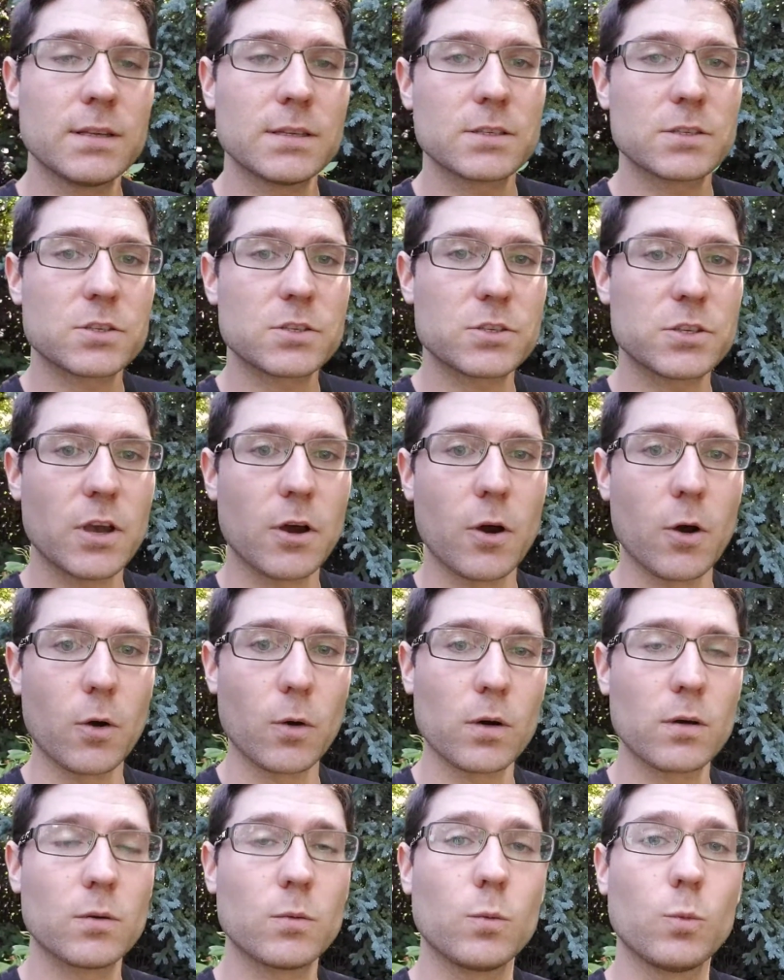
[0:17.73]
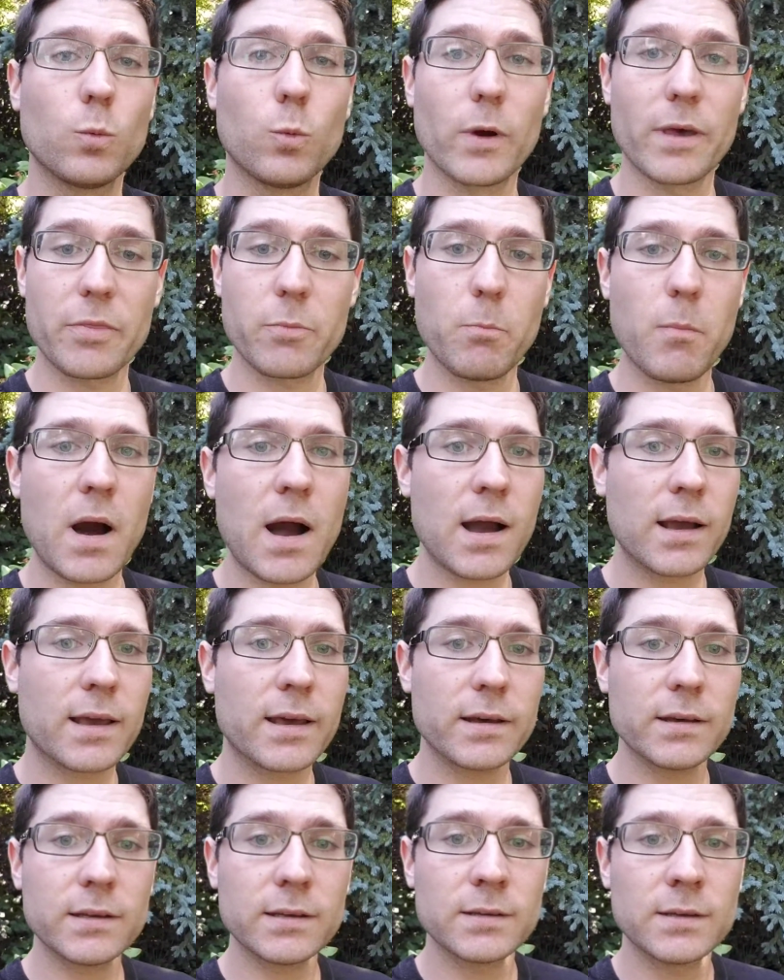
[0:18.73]
So, with
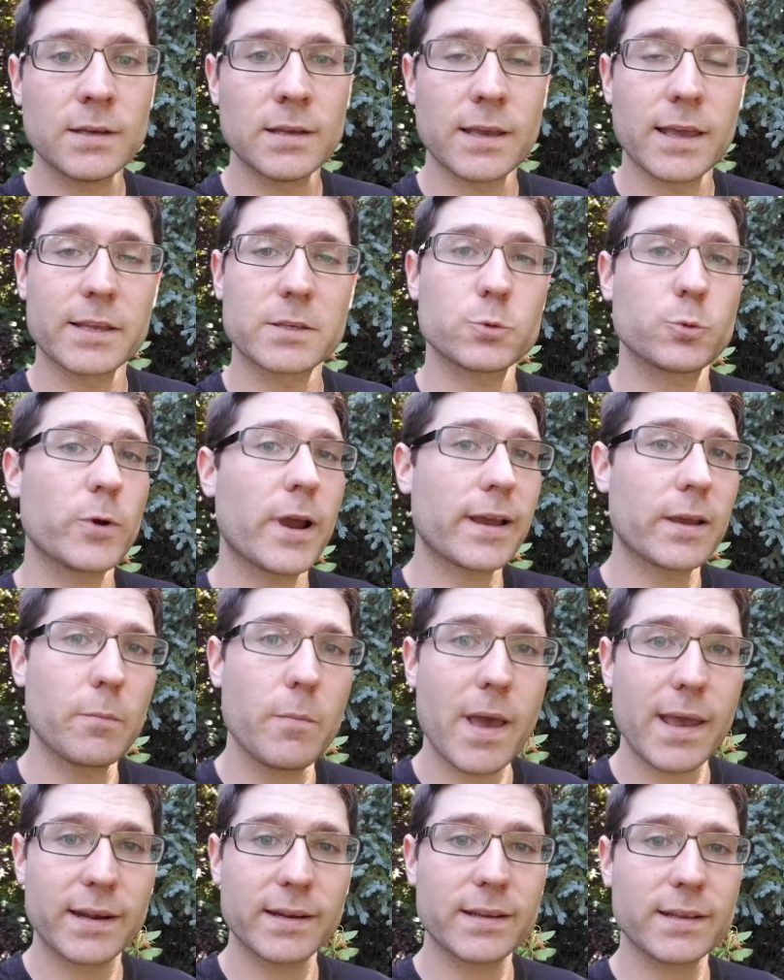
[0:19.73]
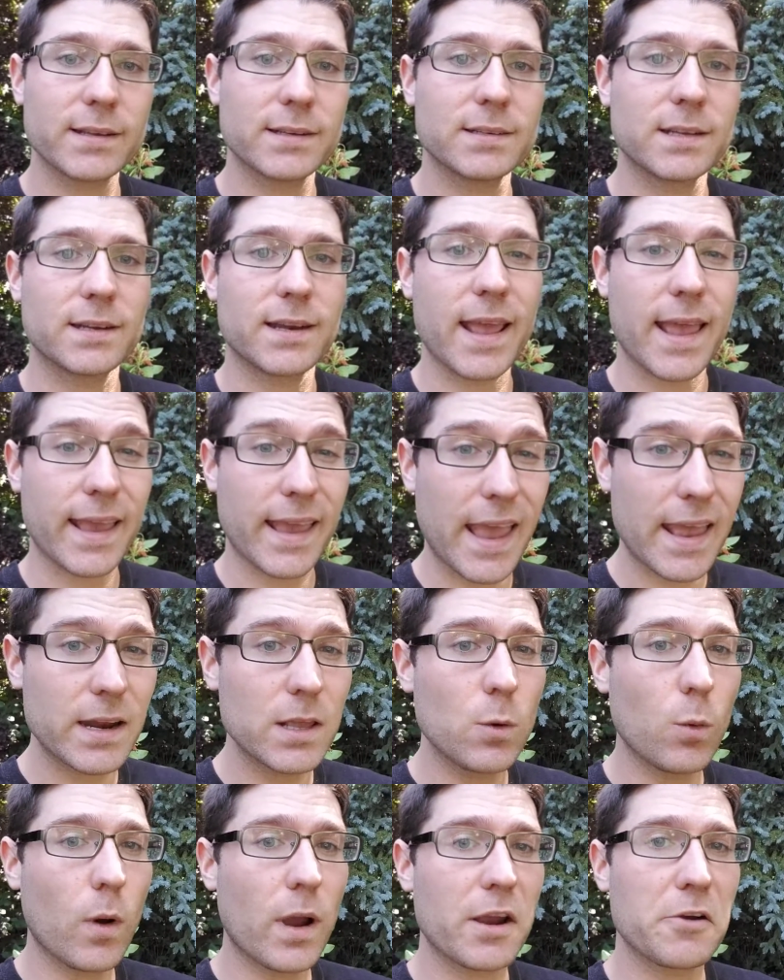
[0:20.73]
maca, it's recommended to take
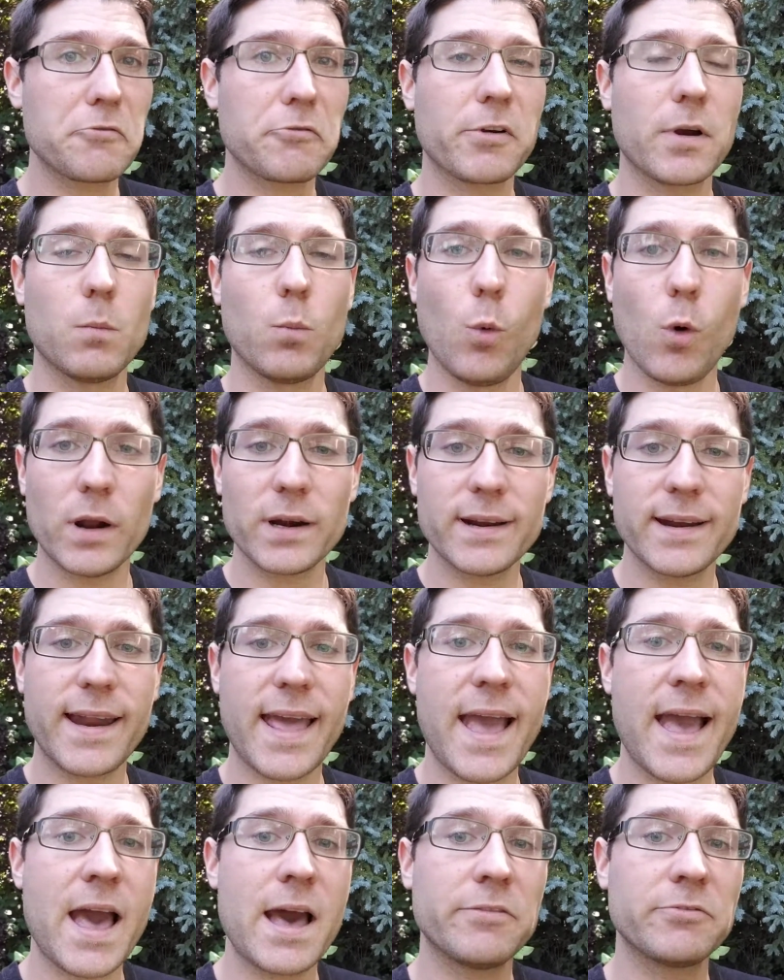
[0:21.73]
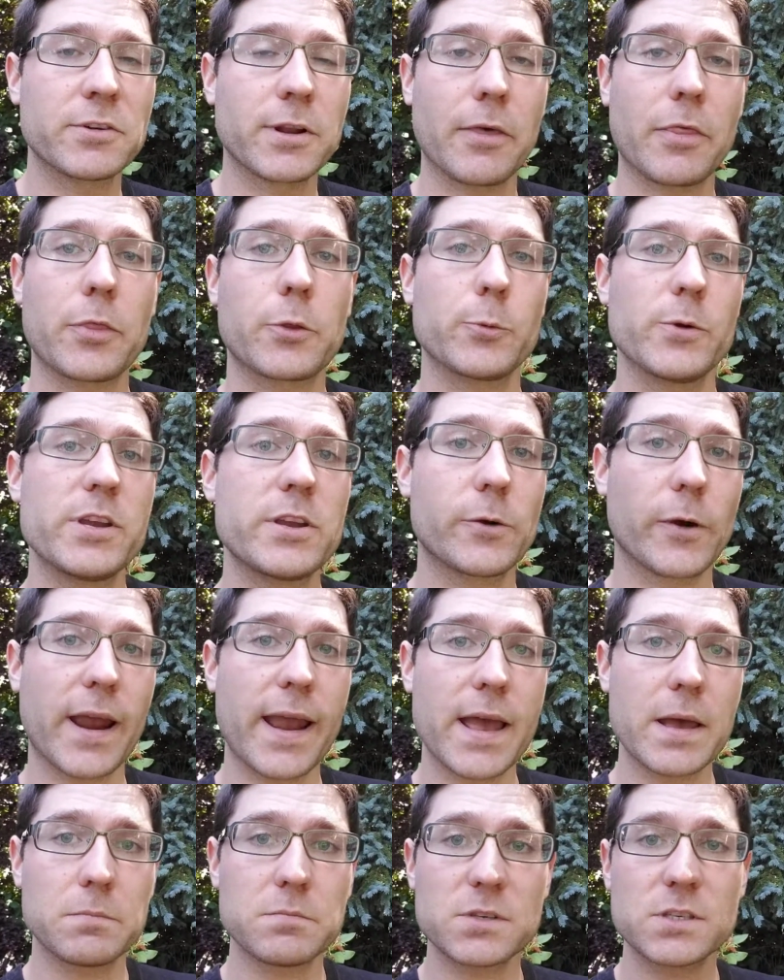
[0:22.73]
anywhere from 1.5 to 3
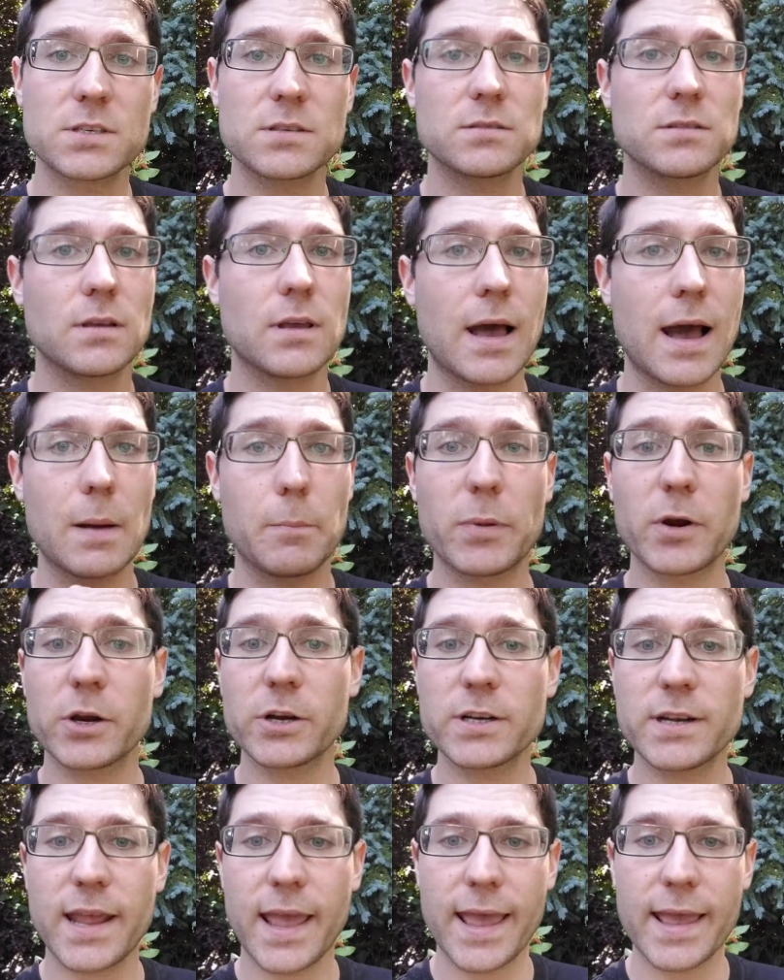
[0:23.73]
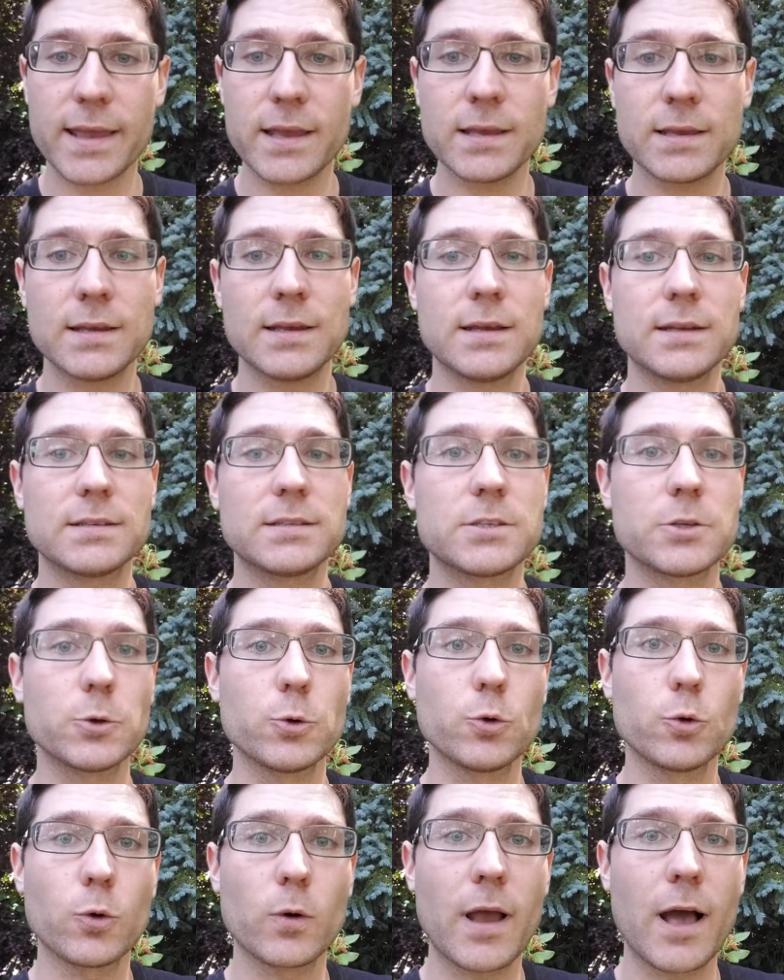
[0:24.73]
grams uh, per day
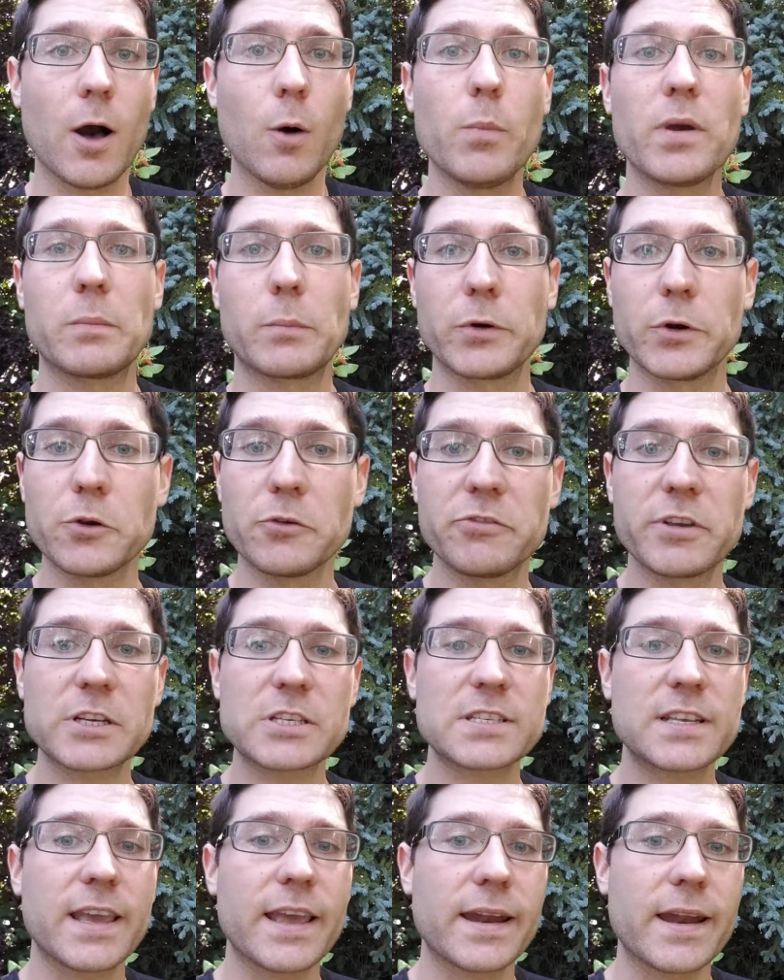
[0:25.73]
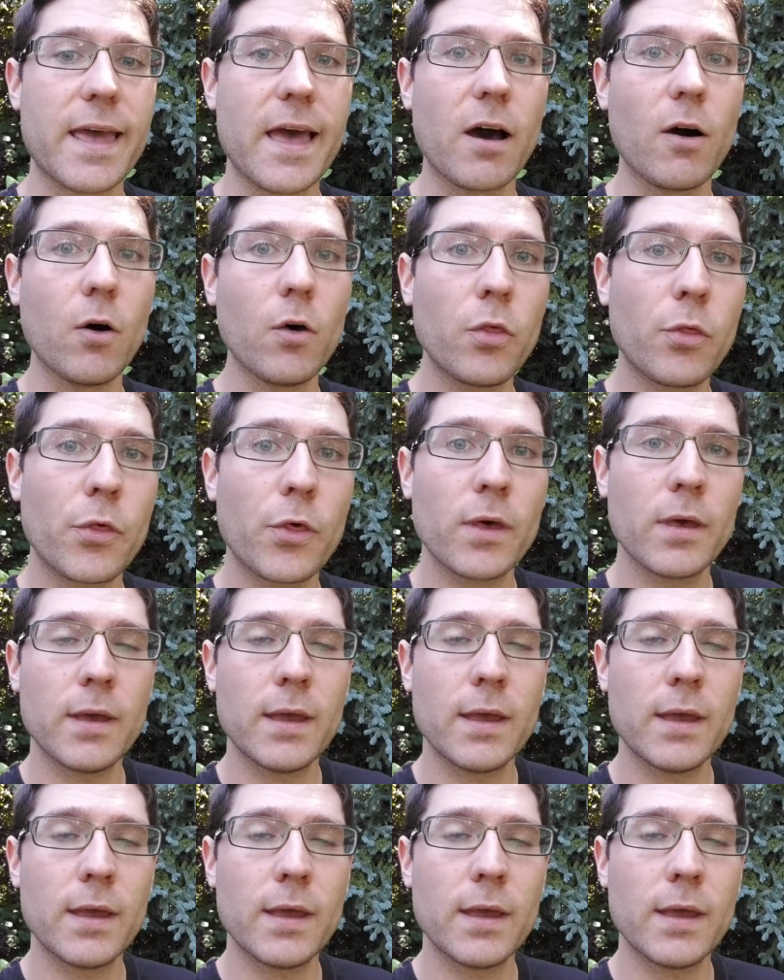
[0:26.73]
to help improve your skin health.